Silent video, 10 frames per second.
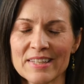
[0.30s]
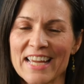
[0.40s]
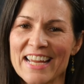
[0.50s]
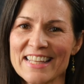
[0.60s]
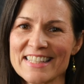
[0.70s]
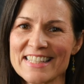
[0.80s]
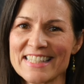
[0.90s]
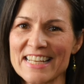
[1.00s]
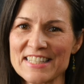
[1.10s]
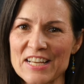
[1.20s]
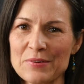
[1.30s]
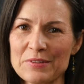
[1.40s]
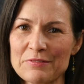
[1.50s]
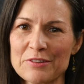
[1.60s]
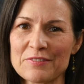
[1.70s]
Hey, this is Jessica
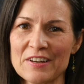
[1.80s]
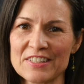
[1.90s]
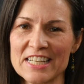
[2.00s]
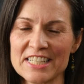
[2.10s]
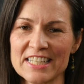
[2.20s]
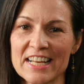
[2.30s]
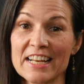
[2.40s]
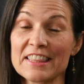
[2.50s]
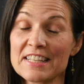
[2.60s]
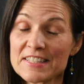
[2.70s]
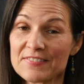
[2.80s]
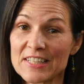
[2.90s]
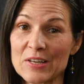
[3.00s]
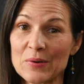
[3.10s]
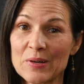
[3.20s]
with Food Foundation, and in this
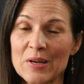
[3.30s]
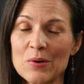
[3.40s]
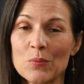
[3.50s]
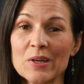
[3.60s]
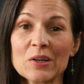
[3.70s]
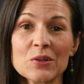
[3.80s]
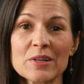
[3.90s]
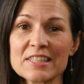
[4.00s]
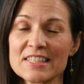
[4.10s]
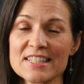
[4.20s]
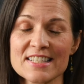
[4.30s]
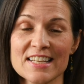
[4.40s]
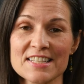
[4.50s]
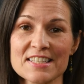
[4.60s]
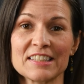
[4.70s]
video, we are going to
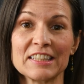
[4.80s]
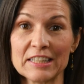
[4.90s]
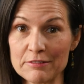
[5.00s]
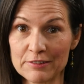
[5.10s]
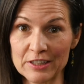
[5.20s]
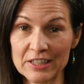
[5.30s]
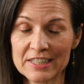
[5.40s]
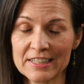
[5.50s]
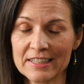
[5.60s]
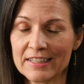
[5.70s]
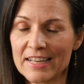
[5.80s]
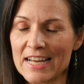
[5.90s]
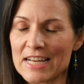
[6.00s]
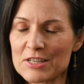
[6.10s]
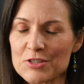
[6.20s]
discuss liver,
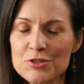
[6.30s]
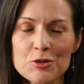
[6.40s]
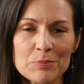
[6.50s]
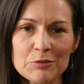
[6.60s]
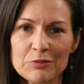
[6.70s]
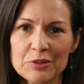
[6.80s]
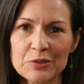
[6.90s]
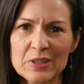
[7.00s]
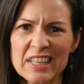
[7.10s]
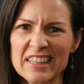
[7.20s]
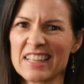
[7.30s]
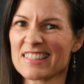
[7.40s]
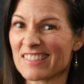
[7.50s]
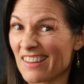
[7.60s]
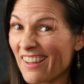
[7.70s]
a superfood
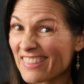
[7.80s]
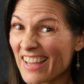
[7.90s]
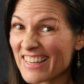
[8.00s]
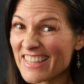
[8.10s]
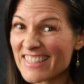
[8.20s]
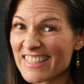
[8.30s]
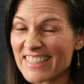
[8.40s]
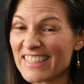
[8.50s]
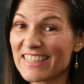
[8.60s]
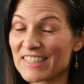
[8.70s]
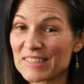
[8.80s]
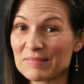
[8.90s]
that's not that easy to eat.